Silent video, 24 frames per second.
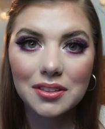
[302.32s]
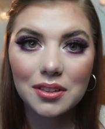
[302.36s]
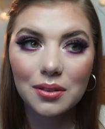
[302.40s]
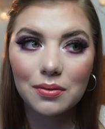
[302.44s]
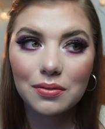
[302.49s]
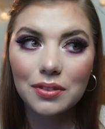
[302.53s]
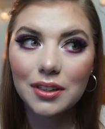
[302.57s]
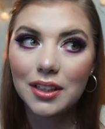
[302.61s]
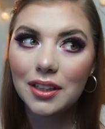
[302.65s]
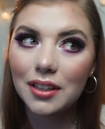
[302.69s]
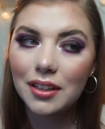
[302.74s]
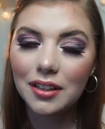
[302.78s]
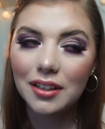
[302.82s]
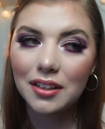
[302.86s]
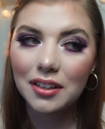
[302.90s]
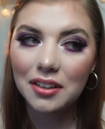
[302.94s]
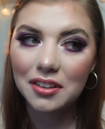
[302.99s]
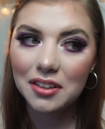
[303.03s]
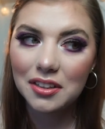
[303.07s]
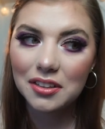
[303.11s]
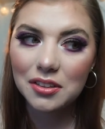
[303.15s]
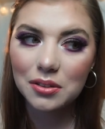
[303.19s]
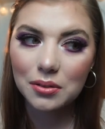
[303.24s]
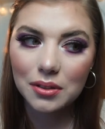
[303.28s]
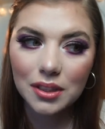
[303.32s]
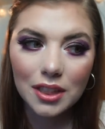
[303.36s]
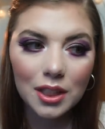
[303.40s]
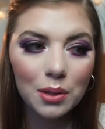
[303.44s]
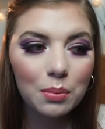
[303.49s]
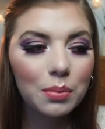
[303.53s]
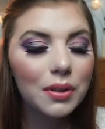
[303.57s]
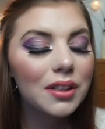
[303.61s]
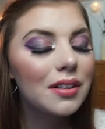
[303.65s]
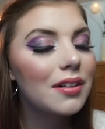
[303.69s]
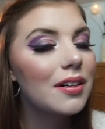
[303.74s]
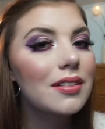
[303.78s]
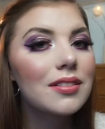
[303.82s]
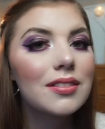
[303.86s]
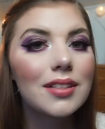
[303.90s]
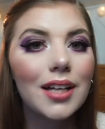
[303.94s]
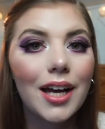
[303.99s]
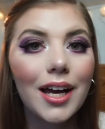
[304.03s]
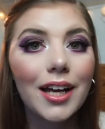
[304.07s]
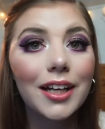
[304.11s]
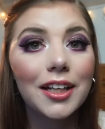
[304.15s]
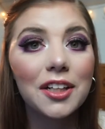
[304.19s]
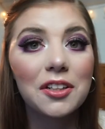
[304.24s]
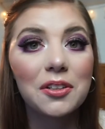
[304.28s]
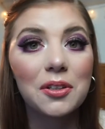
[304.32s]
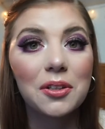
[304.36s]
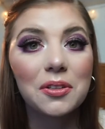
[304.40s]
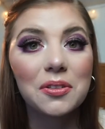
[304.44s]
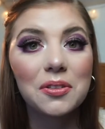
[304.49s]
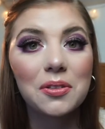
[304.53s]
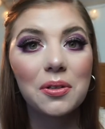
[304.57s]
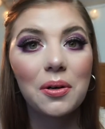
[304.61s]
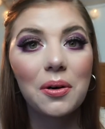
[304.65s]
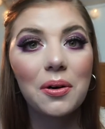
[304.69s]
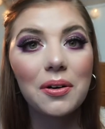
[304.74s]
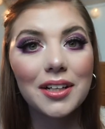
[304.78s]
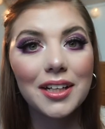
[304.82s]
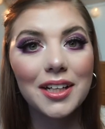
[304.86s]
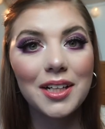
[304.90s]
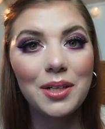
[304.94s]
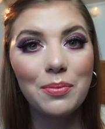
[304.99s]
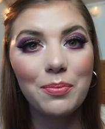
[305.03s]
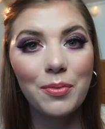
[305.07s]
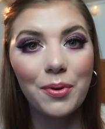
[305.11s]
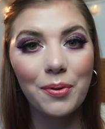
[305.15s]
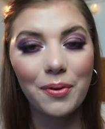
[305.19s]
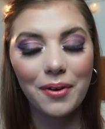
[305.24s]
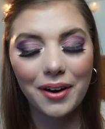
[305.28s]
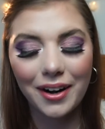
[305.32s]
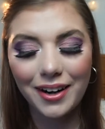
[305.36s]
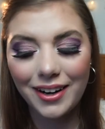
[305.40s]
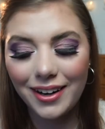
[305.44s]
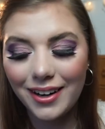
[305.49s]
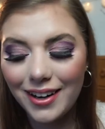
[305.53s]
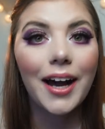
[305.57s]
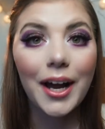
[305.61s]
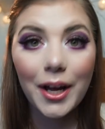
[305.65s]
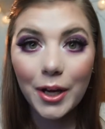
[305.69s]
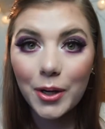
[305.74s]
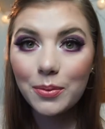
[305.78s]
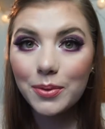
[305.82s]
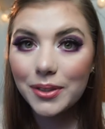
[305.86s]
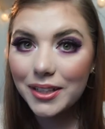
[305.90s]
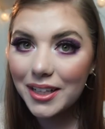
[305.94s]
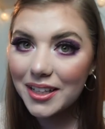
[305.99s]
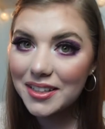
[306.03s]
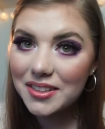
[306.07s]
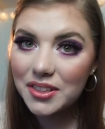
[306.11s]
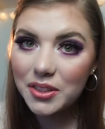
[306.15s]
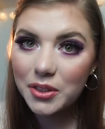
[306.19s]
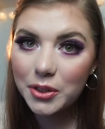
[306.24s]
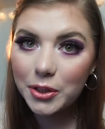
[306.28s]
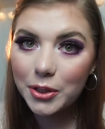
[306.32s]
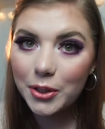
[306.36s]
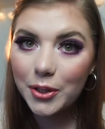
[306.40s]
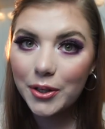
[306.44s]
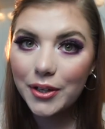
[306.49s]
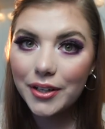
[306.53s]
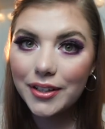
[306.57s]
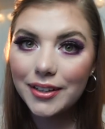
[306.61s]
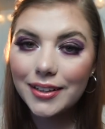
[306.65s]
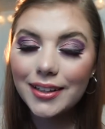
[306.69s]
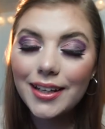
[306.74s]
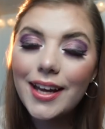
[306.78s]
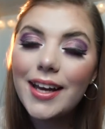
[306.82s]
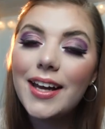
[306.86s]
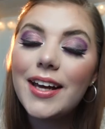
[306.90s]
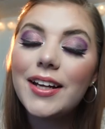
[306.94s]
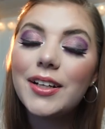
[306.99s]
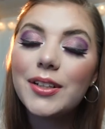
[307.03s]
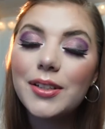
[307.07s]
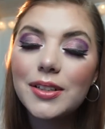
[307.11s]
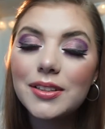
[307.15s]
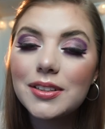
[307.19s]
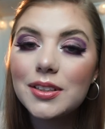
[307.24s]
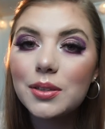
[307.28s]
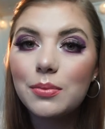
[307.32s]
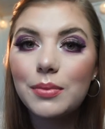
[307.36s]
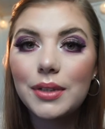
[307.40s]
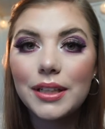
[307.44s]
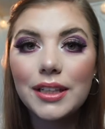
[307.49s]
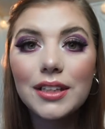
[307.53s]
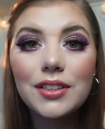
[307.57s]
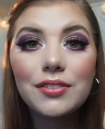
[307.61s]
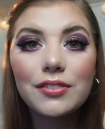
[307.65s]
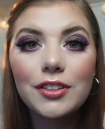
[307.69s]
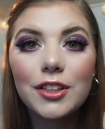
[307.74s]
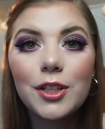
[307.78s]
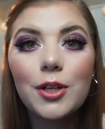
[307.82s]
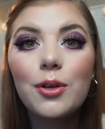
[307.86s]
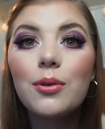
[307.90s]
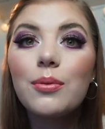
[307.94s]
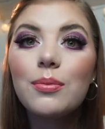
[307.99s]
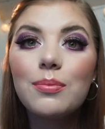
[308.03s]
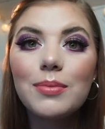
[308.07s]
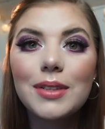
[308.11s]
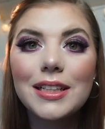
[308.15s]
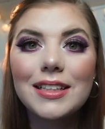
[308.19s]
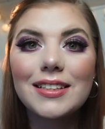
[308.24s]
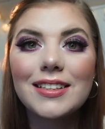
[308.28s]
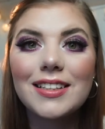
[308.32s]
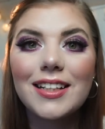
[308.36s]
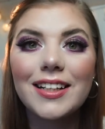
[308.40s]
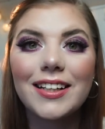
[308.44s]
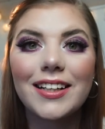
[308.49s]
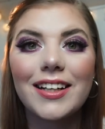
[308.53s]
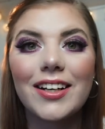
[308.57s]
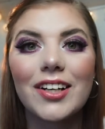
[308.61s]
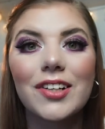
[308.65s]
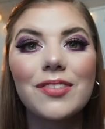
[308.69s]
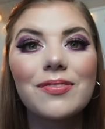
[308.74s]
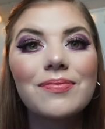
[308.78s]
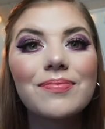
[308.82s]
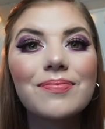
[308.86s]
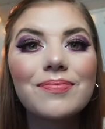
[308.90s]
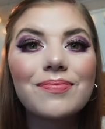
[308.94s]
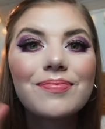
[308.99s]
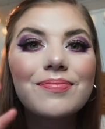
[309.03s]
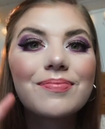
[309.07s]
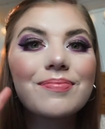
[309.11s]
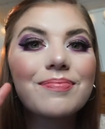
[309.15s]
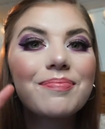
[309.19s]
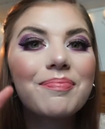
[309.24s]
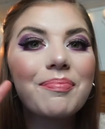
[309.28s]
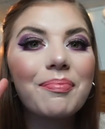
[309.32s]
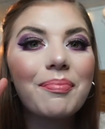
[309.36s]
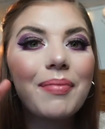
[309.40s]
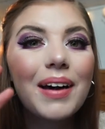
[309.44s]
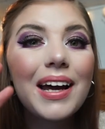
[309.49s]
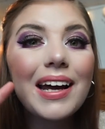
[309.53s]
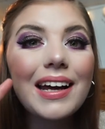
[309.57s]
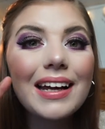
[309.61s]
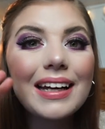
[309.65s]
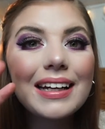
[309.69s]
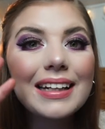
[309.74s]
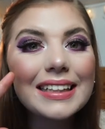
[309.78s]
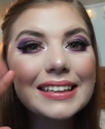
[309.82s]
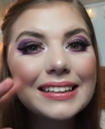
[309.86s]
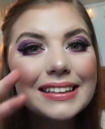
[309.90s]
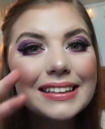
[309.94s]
something, and I need to eat because I cannot talk anymore. I hope you guys enjoyed, and until my next video, please take care. Bye!